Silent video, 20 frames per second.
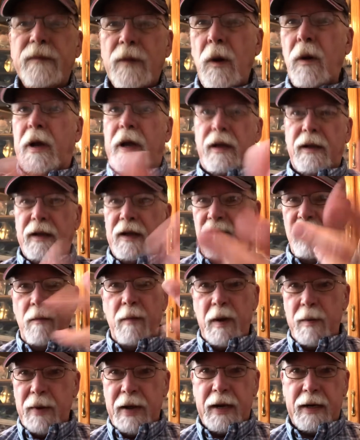Okay,
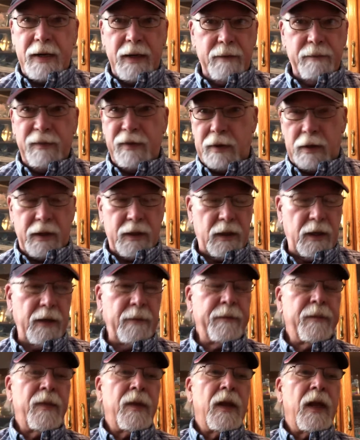everybody back now. Seriously.
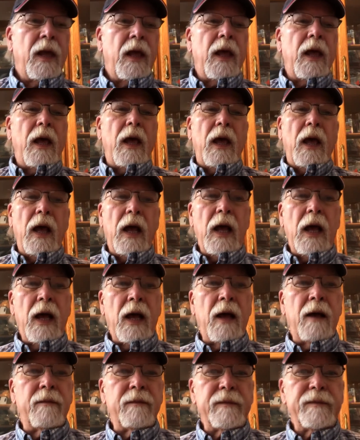
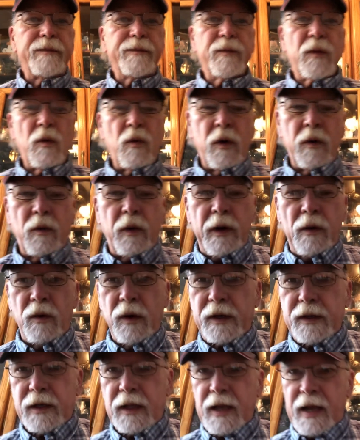When we
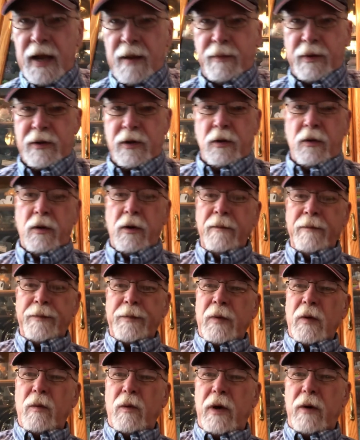went to the Apple store,
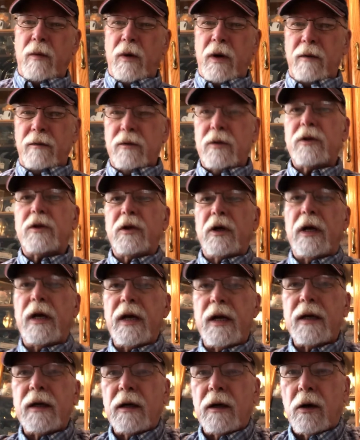we went to
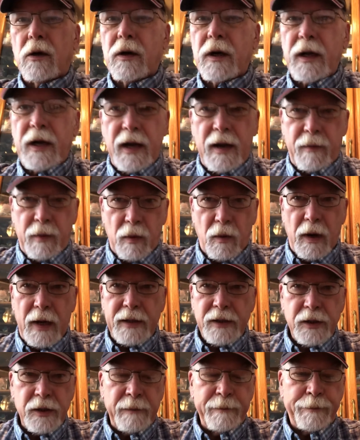get Lori an Apple
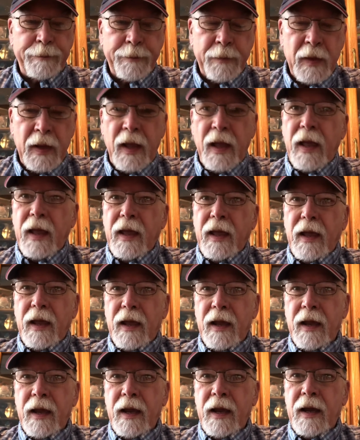Watch.
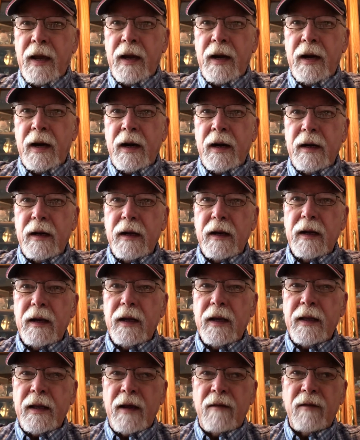And
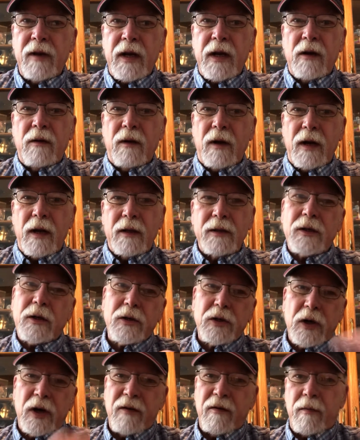in that video, I also
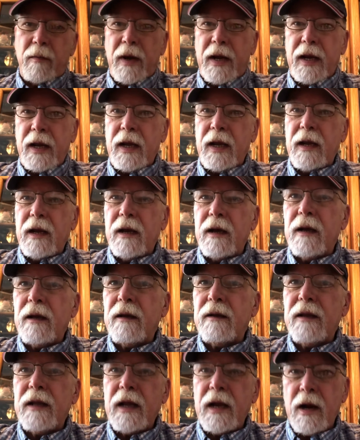showed everybody
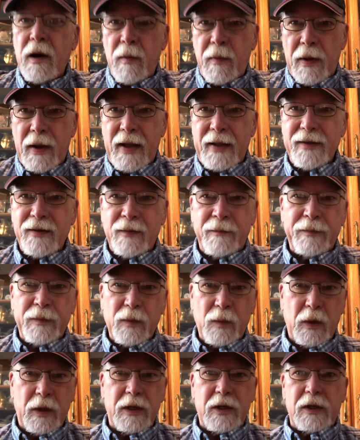the AirPods,
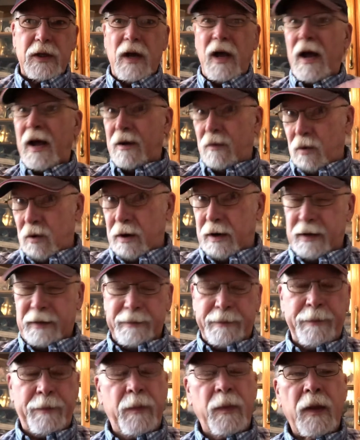which I
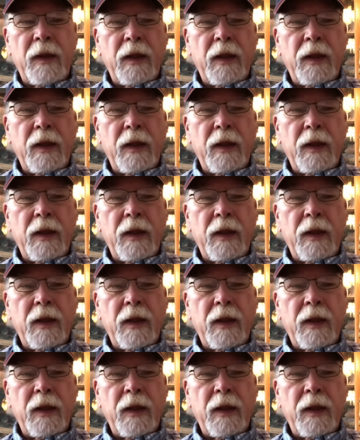wanted.